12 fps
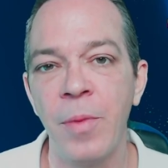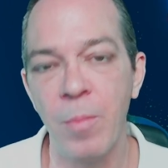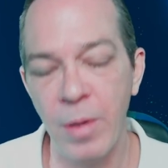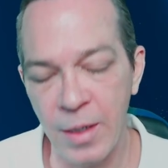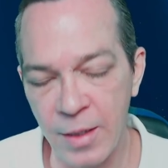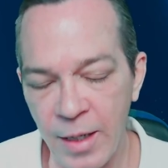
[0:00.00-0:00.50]

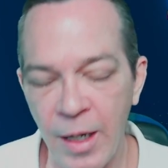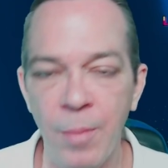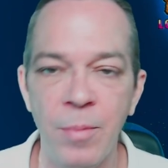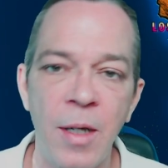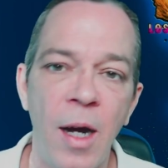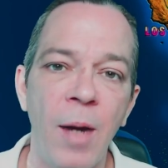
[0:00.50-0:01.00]
But at the
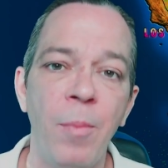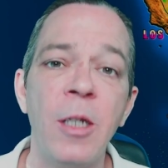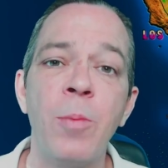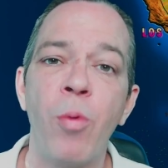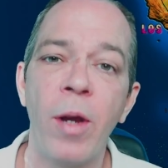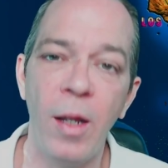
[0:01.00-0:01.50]
same time, let's
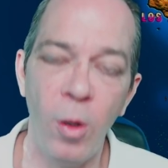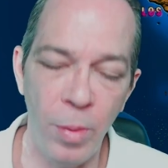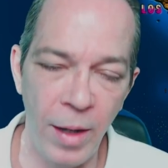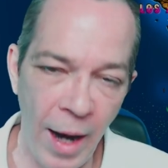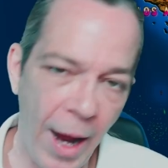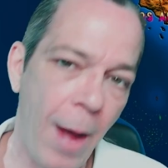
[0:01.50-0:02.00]
bring a little
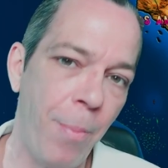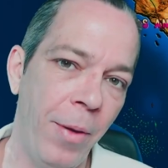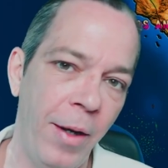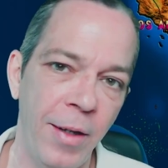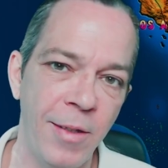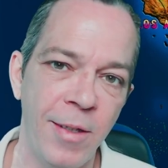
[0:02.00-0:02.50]
bit of
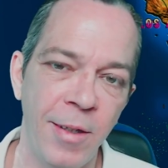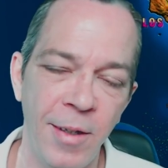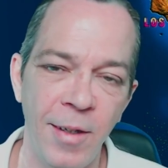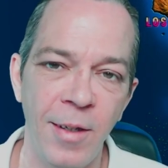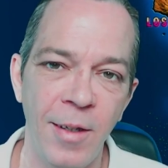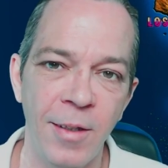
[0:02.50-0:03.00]
happiness
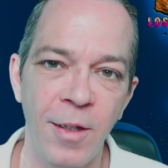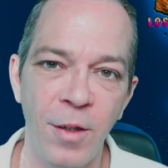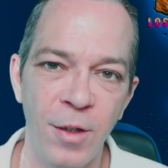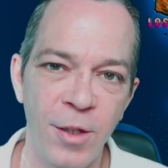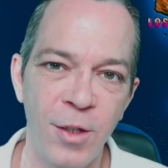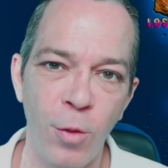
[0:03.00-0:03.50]
to
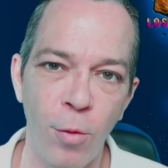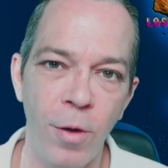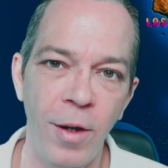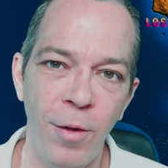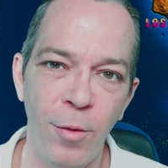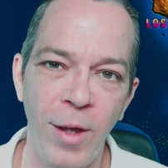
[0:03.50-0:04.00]
this
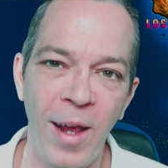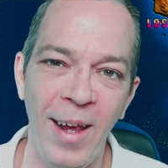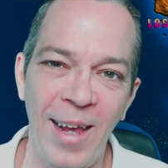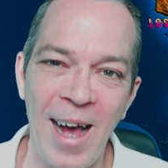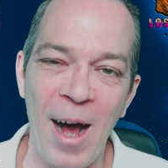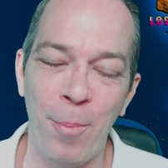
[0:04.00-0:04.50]
story, okay?
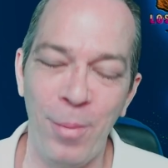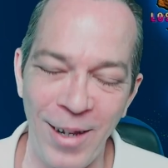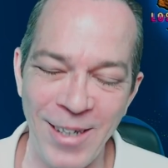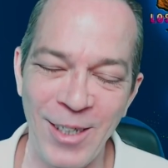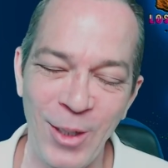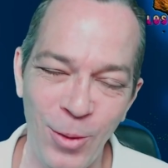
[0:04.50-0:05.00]
God
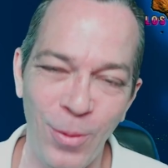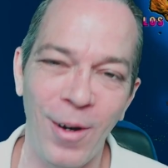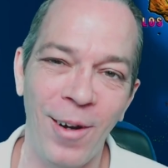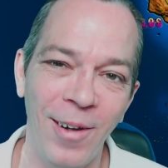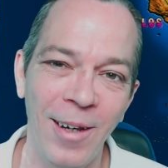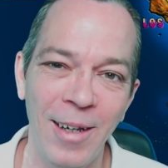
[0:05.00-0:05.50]
bless you
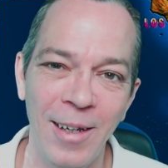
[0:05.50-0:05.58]
all.